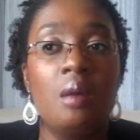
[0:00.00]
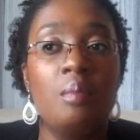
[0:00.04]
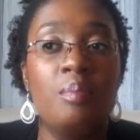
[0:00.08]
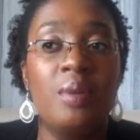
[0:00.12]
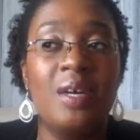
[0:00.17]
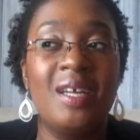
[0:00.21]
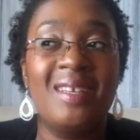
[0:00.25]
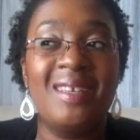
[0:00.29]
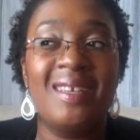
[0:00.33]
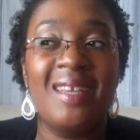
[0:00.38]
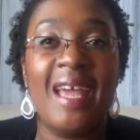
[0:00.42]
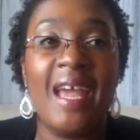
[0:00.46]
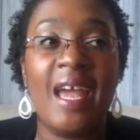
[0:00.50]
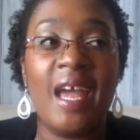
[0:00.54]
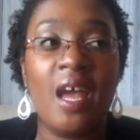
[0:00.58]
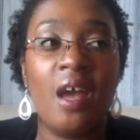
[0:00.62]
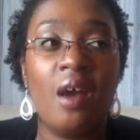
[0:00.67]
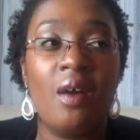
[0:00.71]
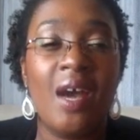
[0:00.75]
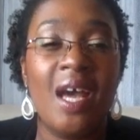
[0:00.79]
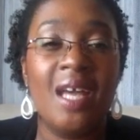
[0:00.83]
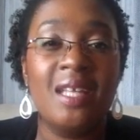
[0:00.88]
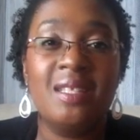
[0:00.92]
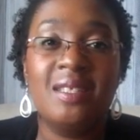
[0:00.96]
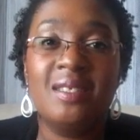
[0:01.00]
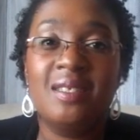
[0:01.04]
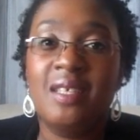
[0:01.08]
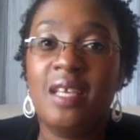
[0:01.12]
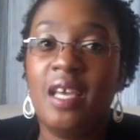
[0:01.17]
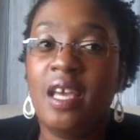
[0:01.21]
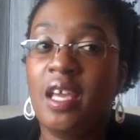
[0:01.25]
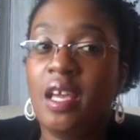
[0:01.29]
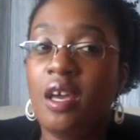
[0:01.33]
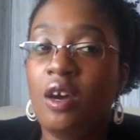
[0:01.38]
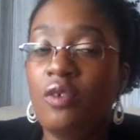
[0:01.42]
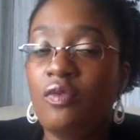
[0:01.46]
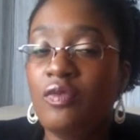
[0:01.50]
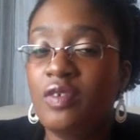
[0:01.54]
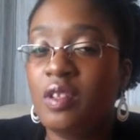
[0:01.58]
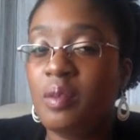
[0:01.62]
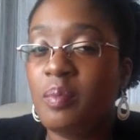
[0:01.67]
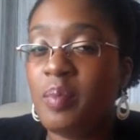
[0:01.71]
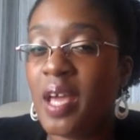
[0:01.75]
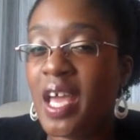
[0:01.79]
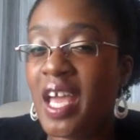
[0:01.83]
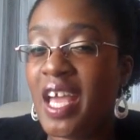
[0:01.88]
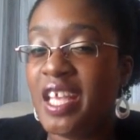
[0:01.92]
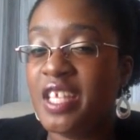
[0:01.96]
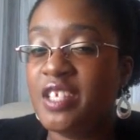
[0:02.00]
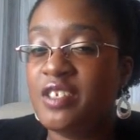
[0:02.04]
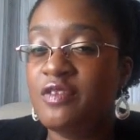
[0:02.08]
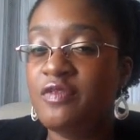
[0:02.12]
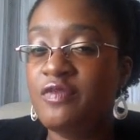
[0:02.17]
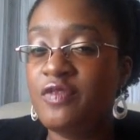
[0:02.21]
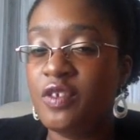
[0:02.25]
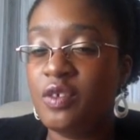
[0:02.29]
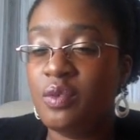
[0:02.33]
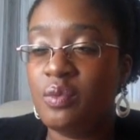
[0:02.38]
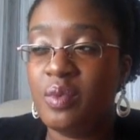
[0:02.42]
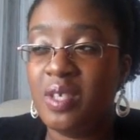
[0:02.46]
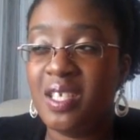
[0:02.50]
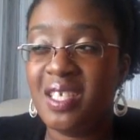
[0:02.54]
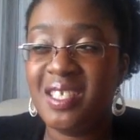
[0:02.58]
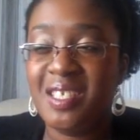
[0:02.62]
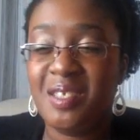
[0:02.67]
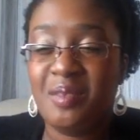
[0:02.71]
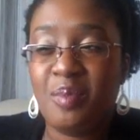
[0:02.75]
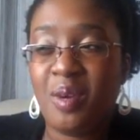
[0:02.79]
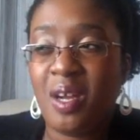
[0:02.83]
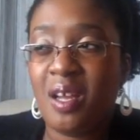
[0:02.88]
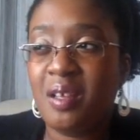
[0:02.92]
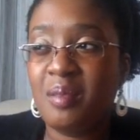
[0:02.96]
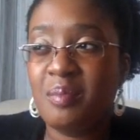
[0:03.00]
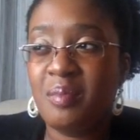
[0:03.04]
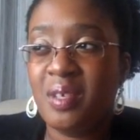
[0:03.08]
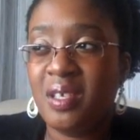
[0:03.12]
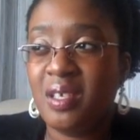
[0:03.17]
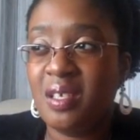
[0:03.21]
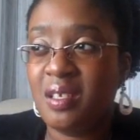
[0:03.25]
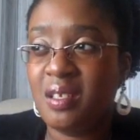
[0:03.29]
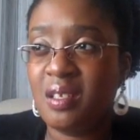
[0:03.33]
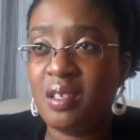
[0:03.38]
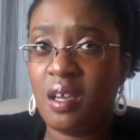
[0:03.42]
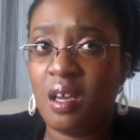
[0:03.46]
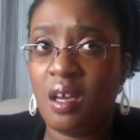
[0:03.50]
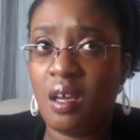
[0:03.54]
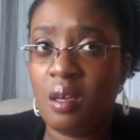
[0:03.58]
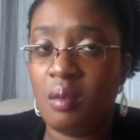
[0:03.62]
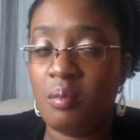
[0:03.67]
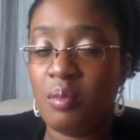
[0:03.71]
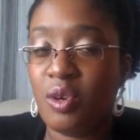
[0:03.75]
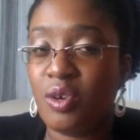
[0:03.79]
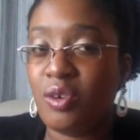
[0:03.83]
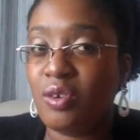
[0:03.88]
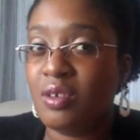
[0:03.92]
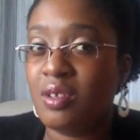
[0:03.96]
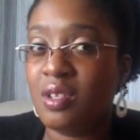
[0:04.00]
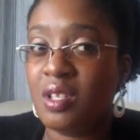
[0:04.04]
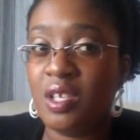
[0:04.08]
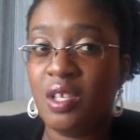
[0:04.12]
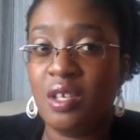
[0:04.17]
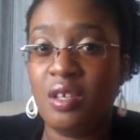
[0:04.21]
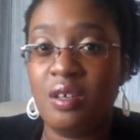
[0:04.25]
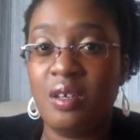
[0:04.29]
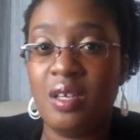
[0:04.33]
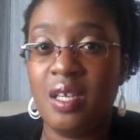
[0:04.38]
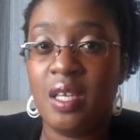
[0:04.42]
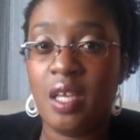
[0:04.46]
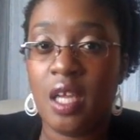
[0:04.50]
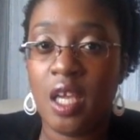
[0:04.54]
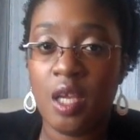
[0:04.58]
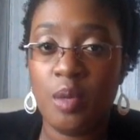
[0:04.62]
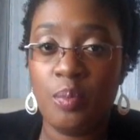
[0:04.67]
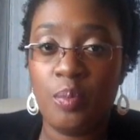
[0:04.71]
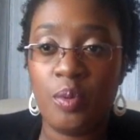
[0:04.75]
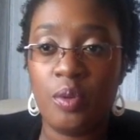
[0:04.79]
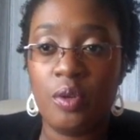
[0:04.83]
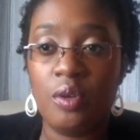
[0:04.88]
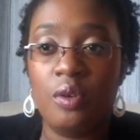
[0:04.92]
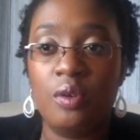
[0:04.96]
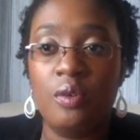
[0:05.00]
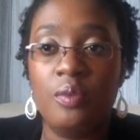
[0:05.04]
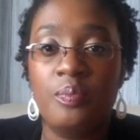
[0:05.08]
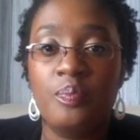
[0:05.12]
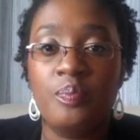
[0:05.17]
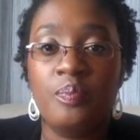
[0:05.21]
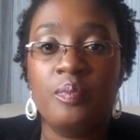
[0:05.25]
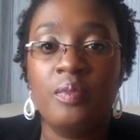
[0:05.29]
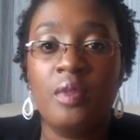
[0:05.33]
But now, I'd say over the past few weeks, it's probably been earlier in April,